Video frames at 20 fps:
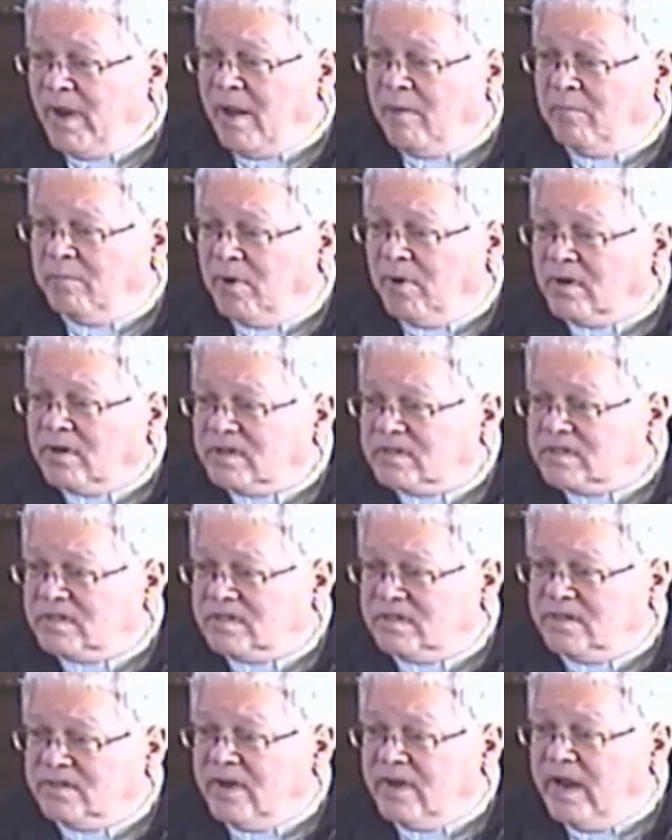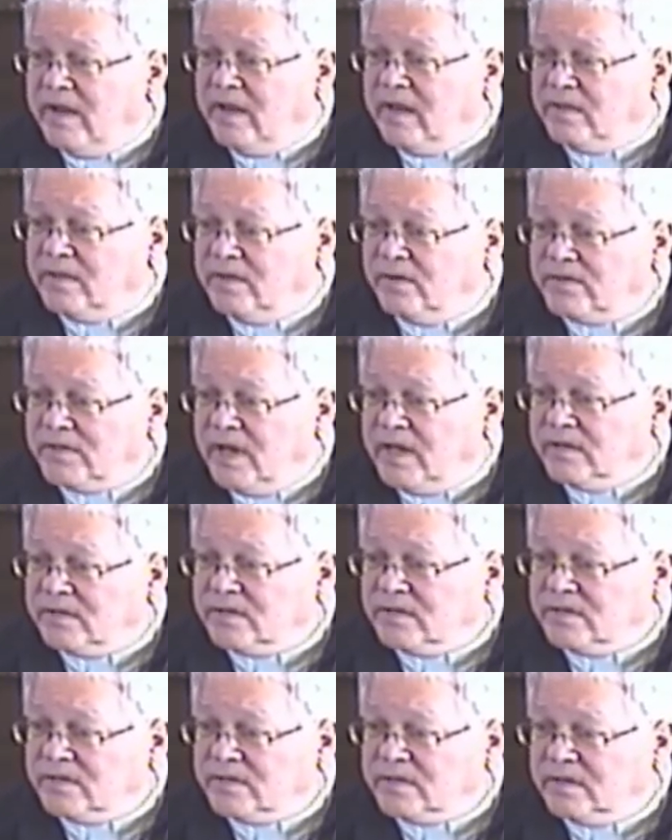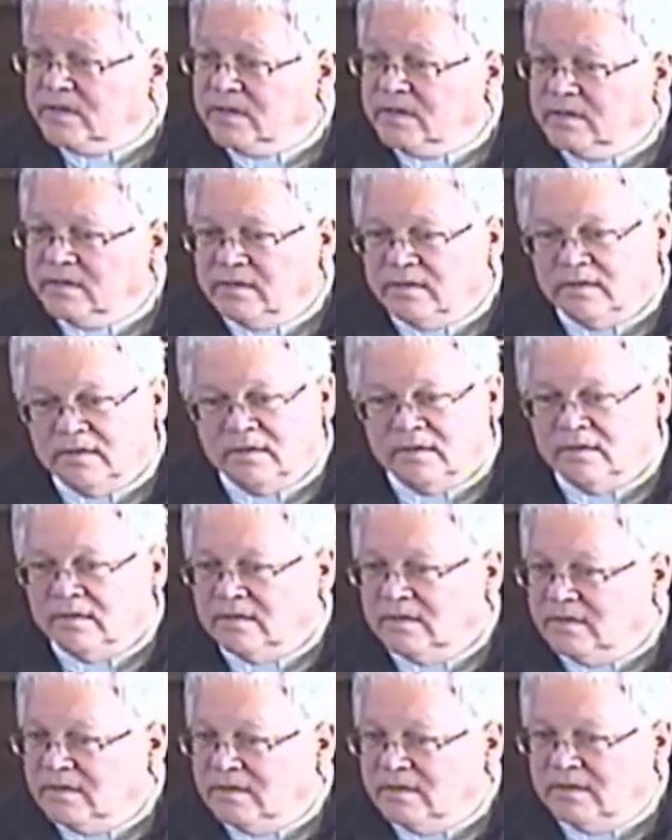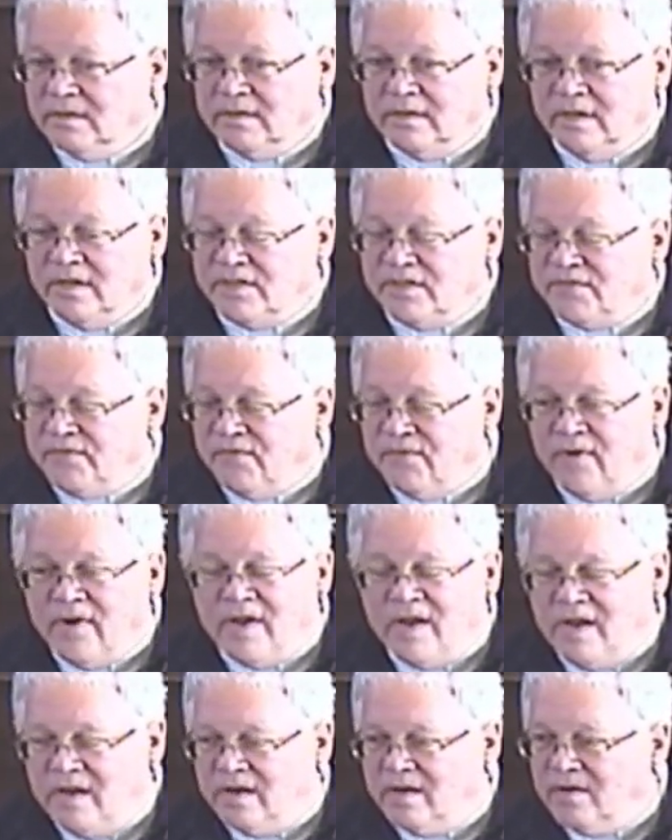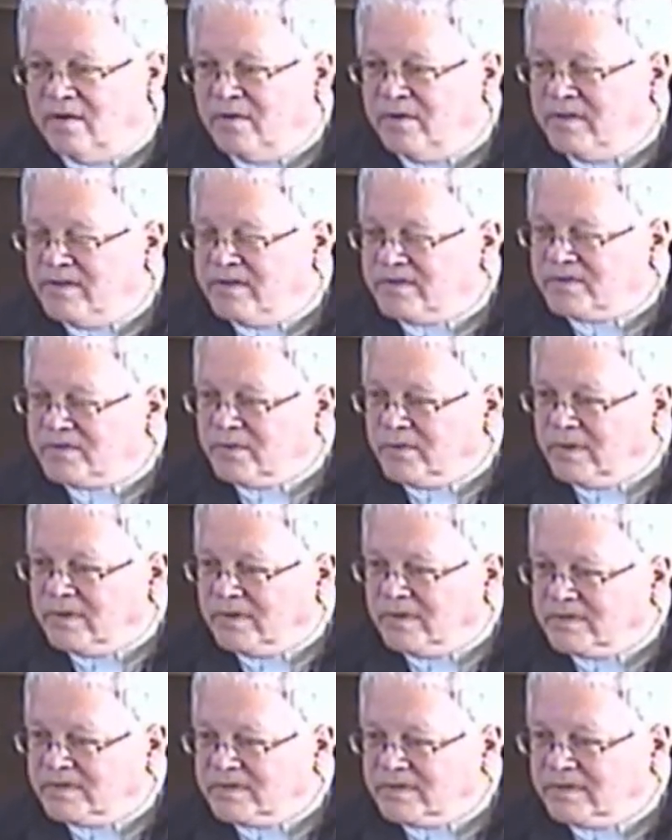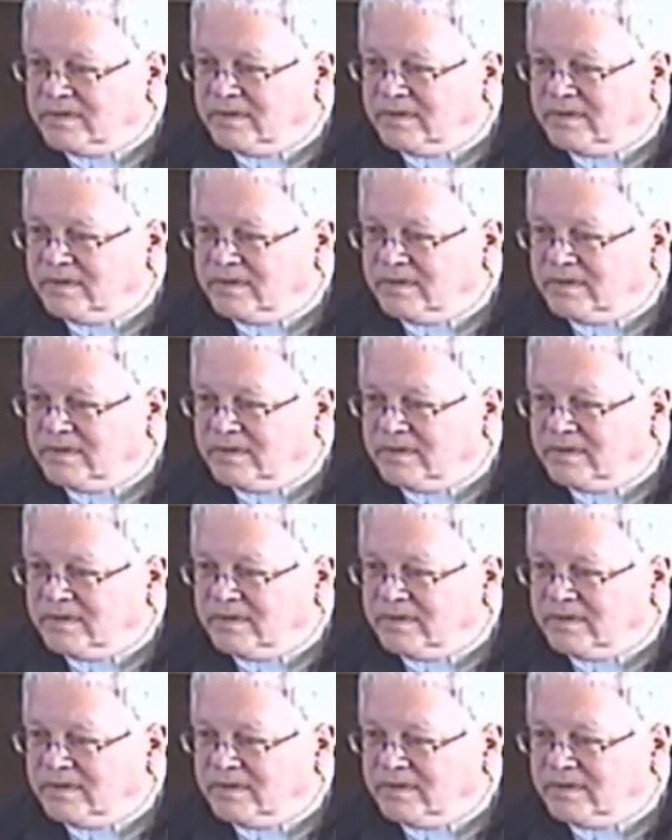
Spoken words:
books to try and get those answers. It's free to go to the source.